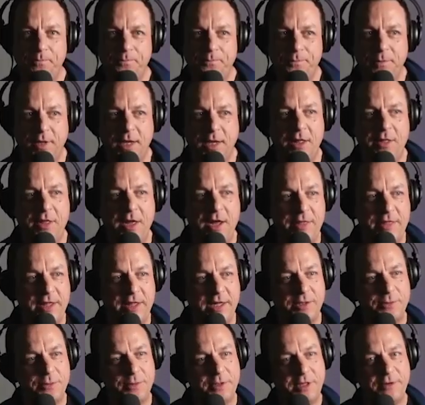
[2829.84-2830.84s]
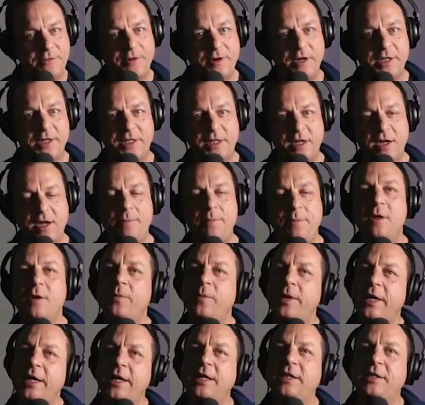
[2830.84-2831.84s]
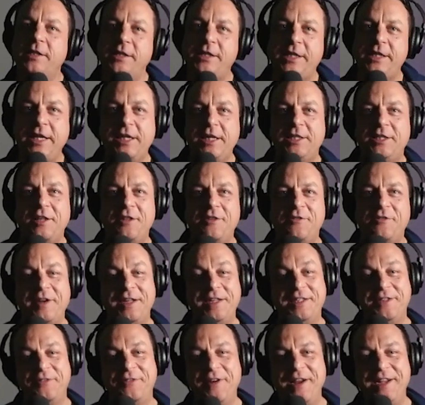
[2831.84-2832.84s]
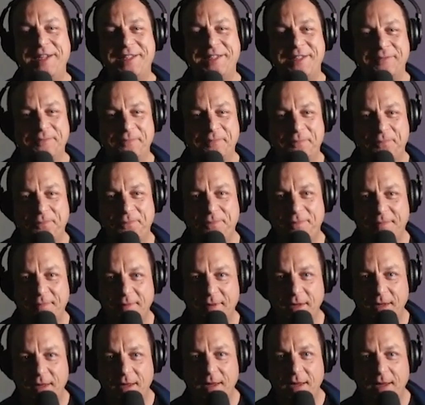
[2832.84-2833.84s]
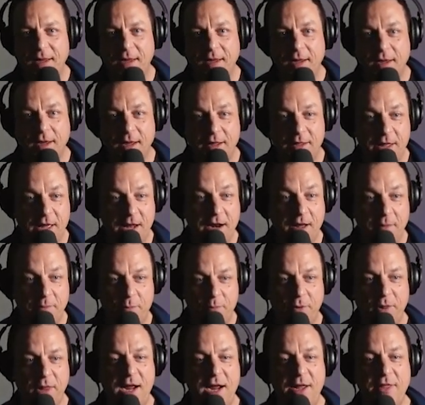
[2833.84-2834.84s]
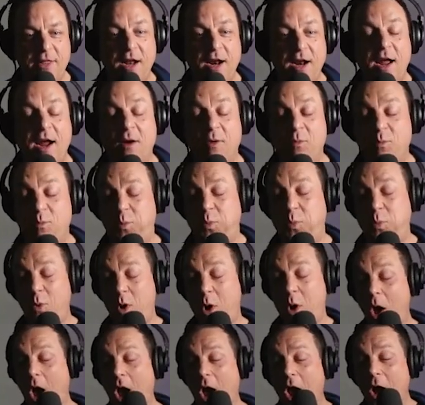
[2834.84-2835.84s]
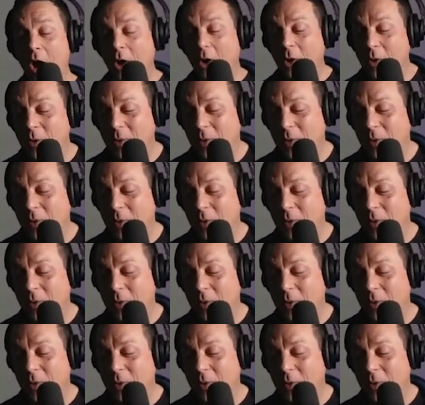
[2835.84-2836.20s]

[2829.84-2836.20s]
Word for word: and then this was the first time that we'd seen each other face to face. And then I play, and they're like, "Whoa,